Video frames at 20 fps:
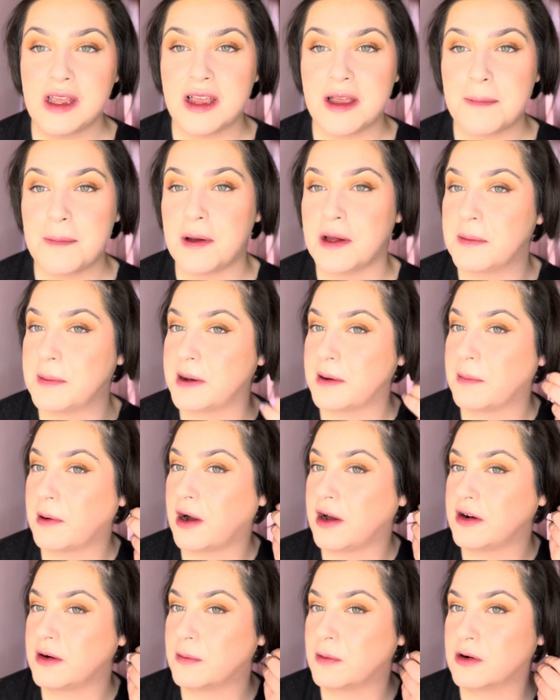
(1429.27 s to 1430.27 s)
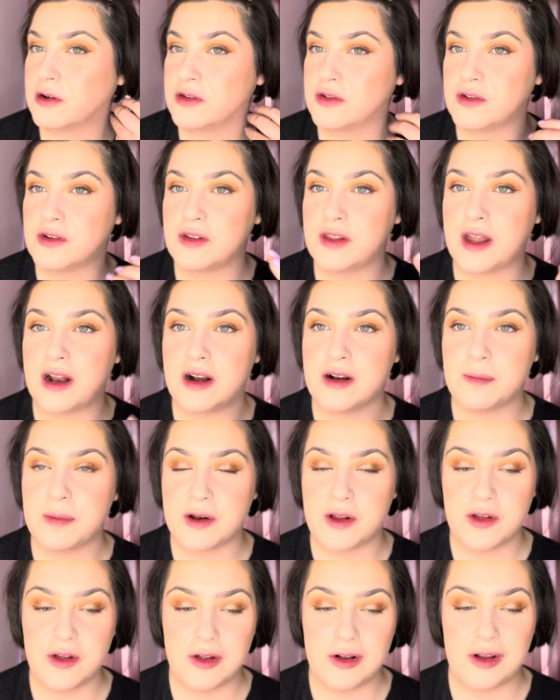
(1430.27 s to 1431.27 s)
put a bit of powder bronzer there, a bit of
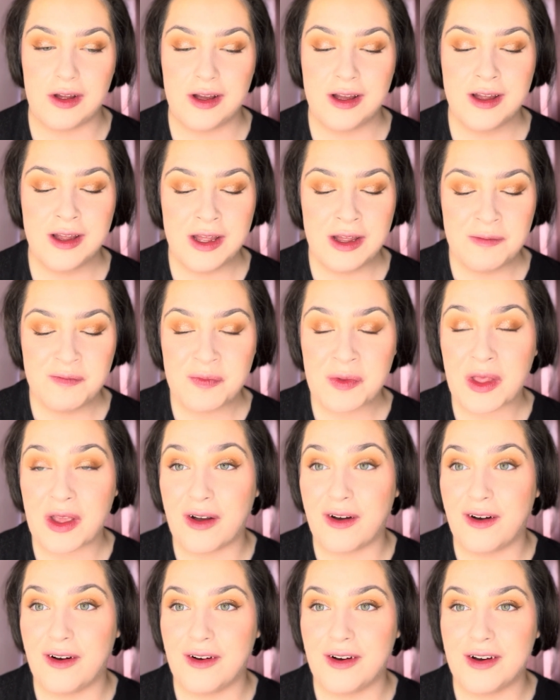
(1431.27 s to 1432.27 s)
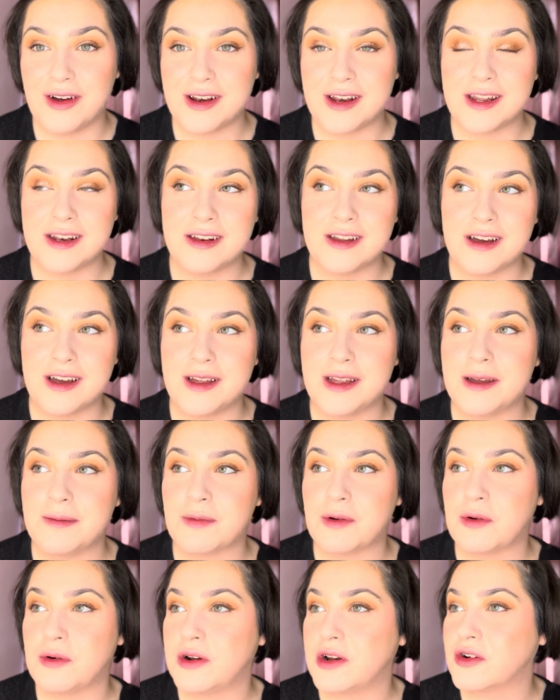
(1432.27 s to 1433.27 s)
Huda on, and now I'm
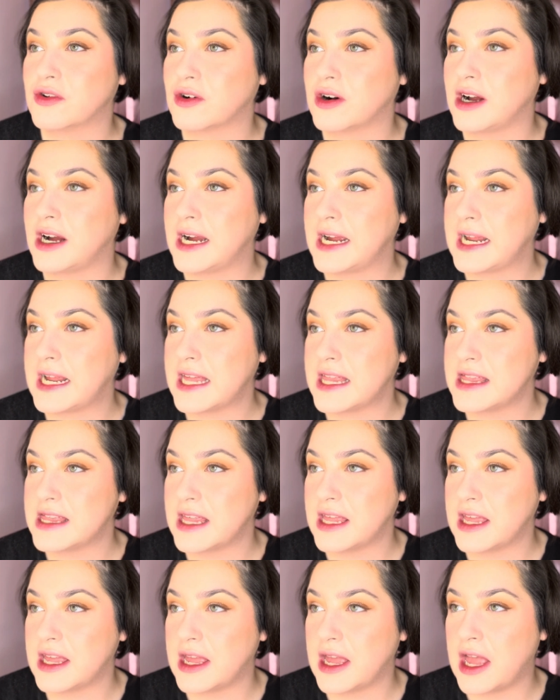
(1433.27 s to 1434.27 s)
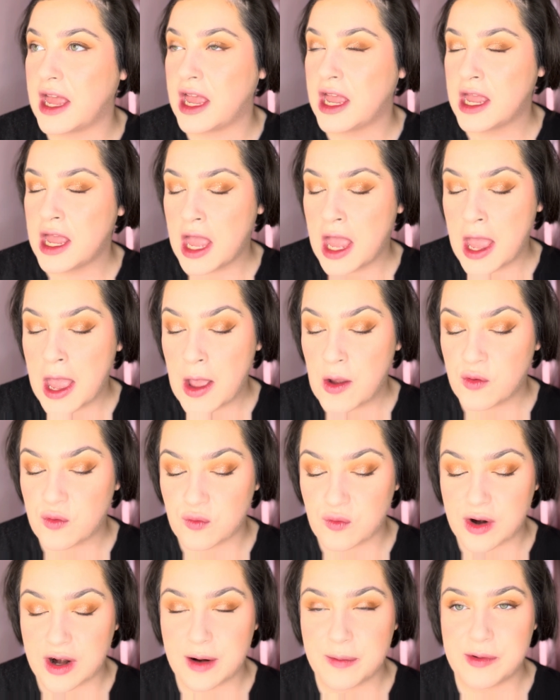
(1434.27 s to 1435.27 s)
going to try the
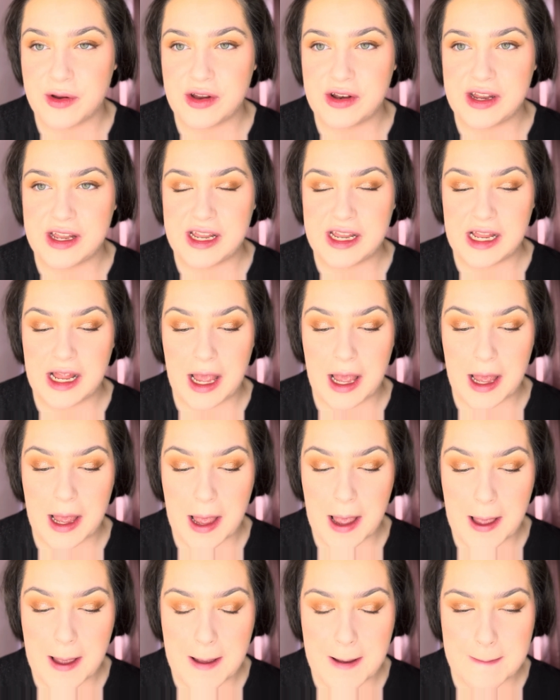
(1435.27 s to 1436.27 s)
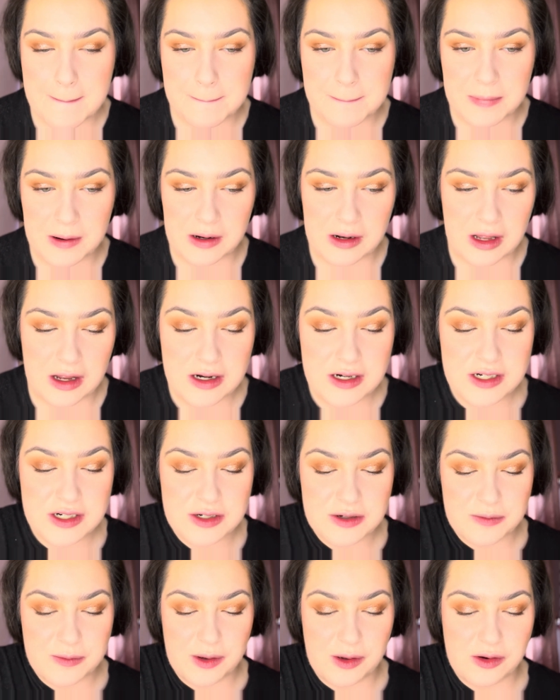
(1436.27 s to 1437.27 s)
Rare Beauty blush.
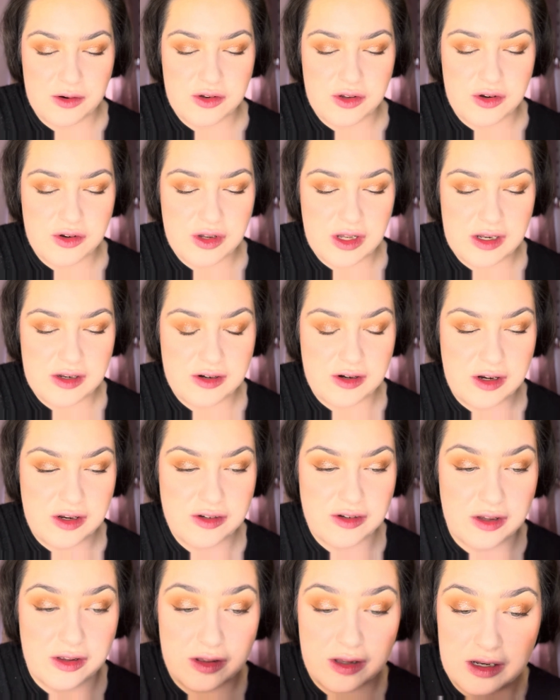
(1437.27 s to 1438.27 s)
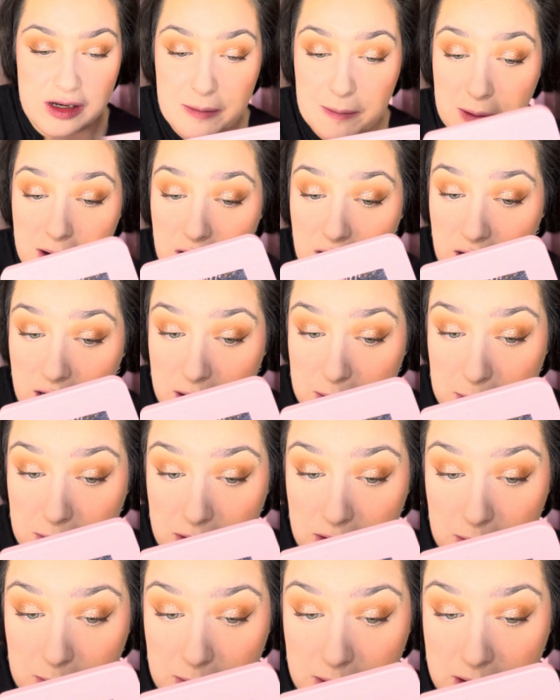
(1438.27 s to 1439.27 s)
Oh my gosh, there's actually something in my eye
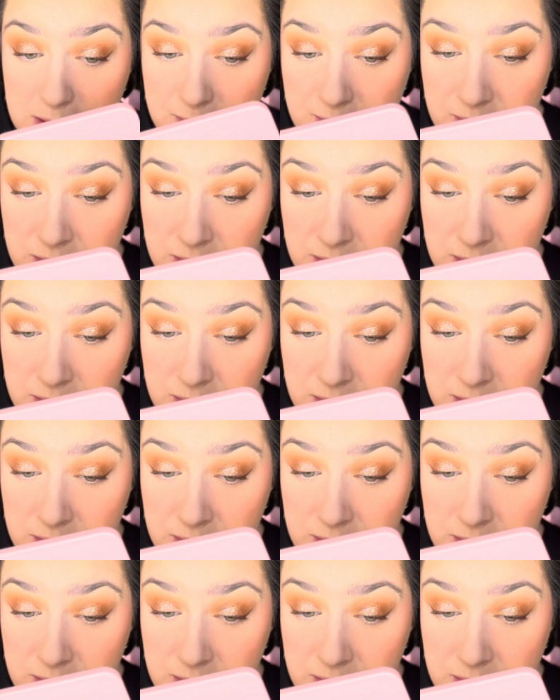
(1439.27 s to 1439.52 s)
bugging me.